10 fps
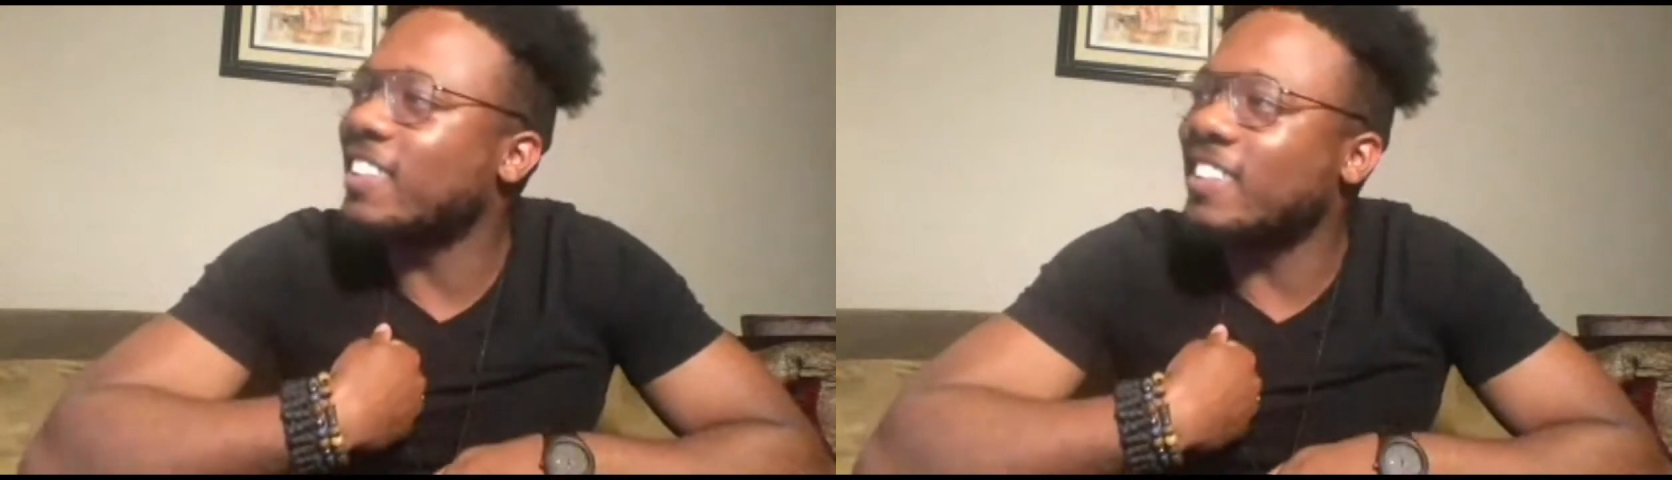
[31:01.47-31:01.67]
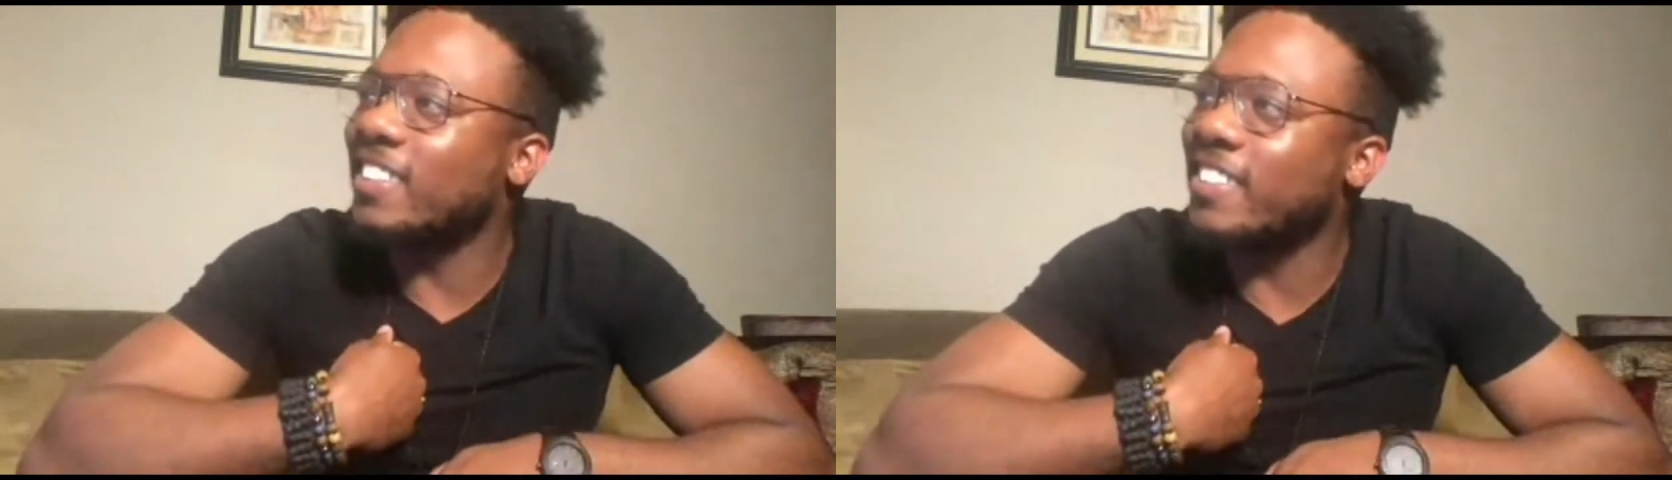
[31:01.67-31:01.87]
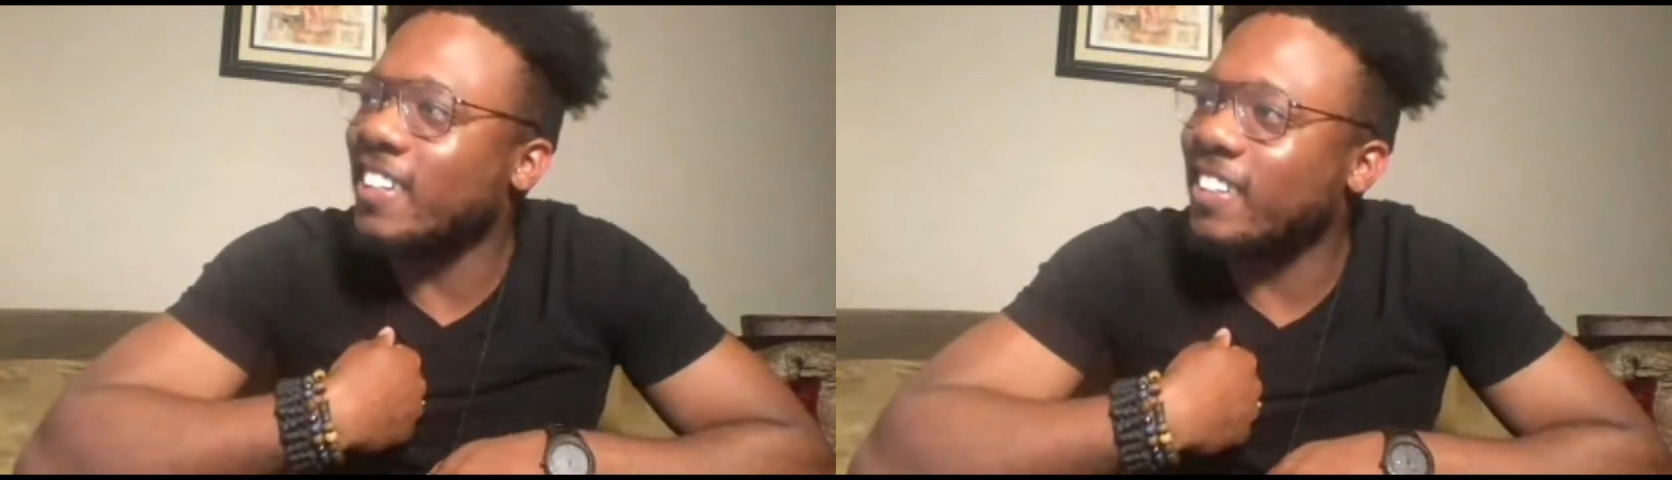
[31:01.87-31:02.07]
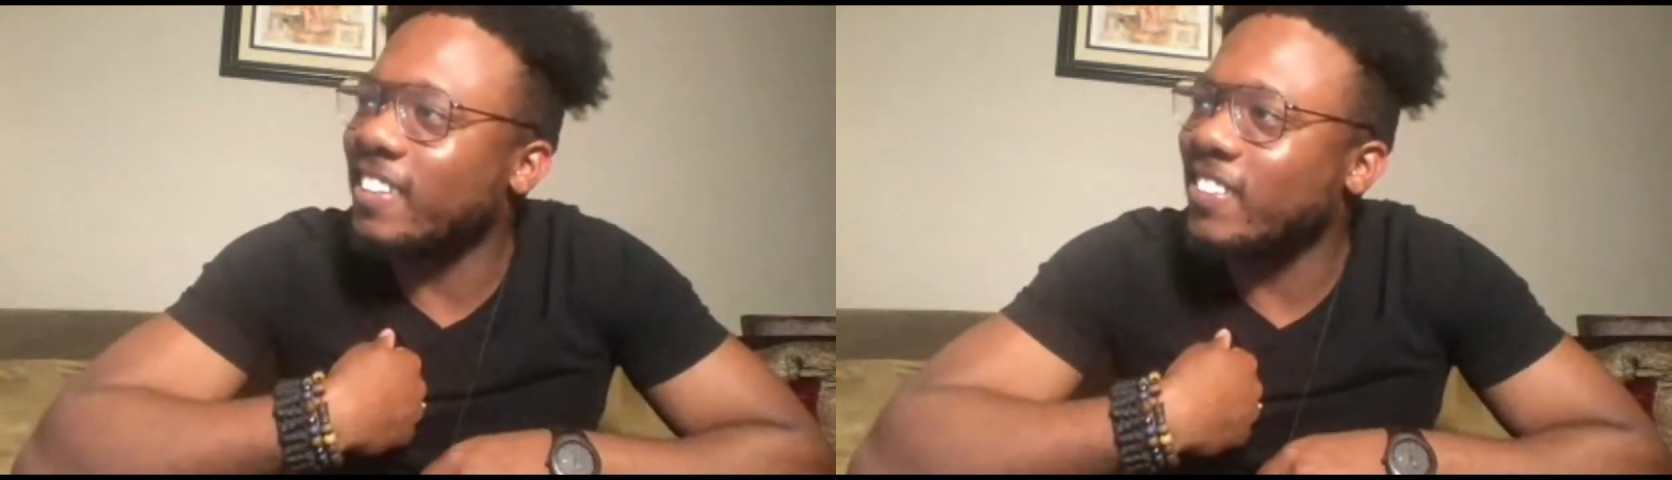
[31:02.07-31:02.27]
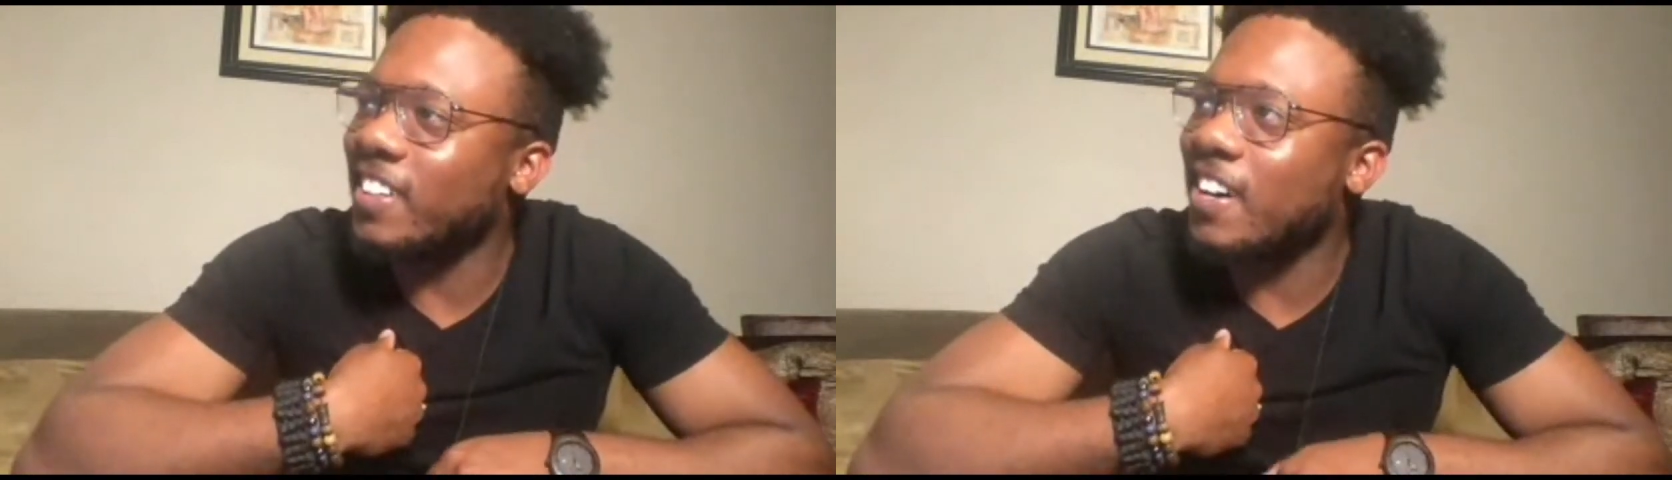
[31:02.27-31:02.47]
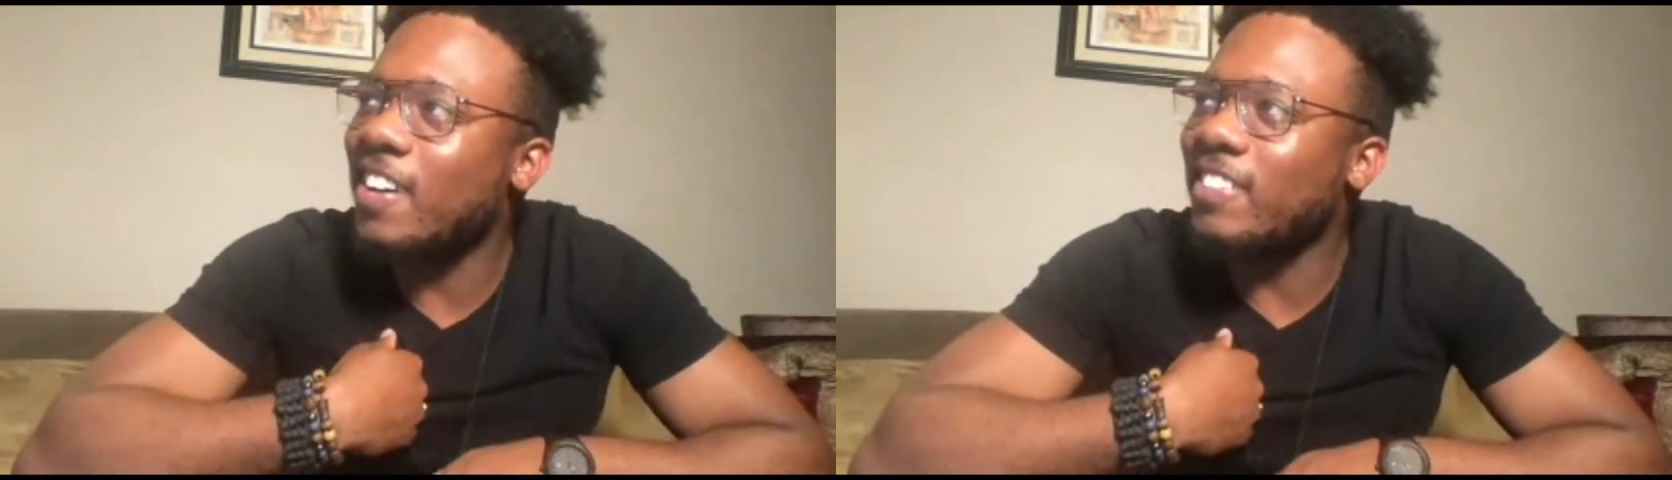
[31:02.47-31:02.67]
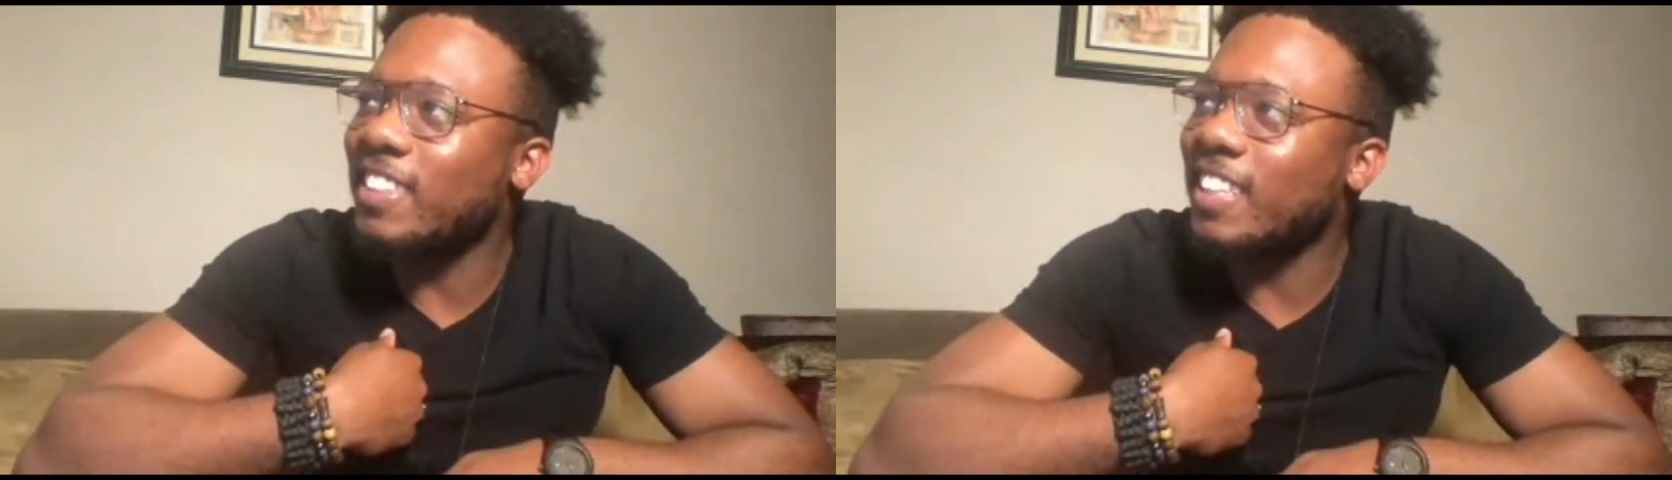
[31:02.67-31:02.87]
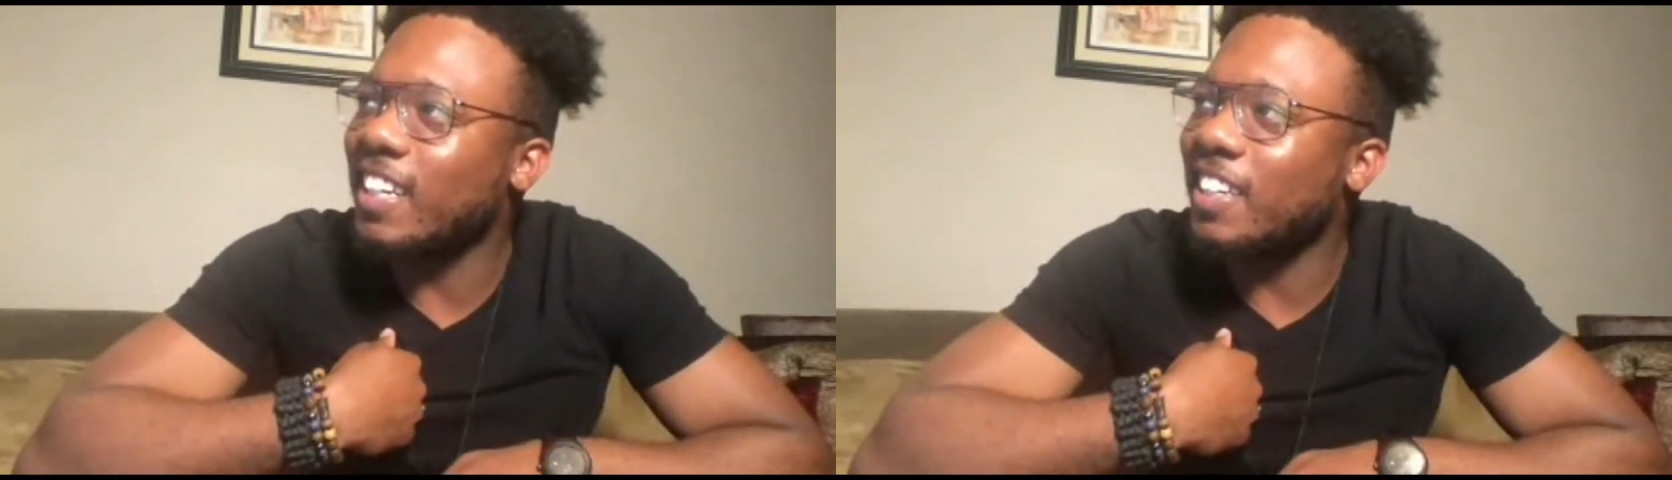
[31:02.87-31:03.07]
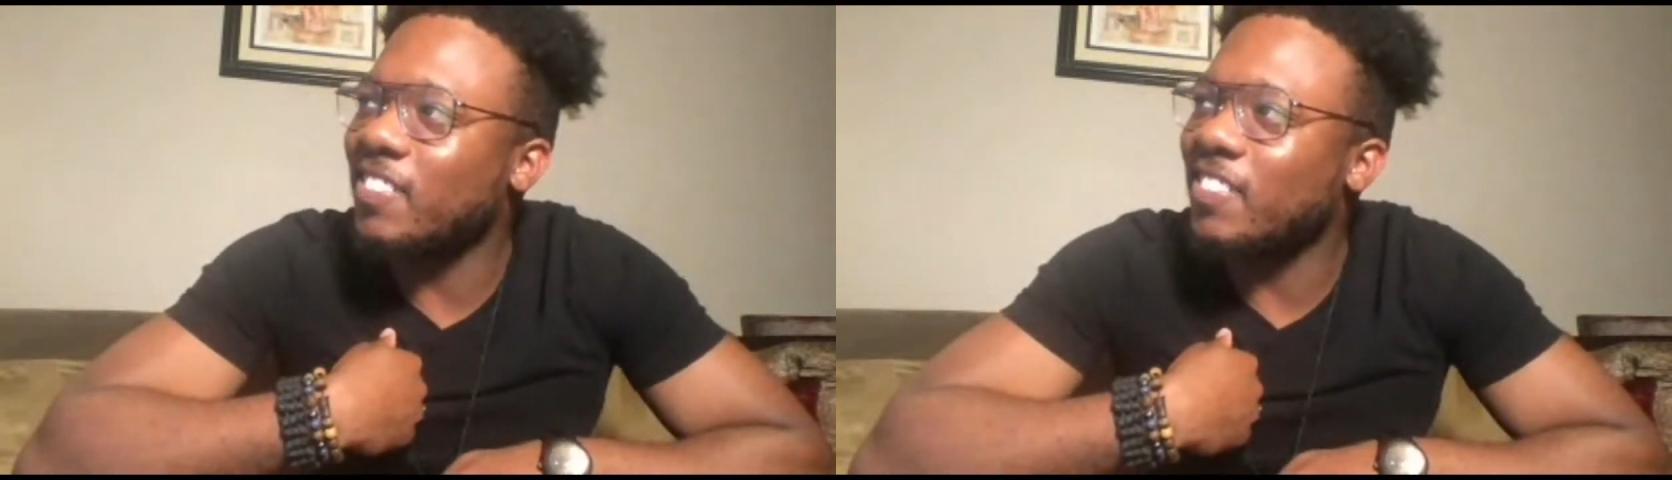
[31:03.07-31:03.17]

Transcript: they're they're all on Lori Harvey's side.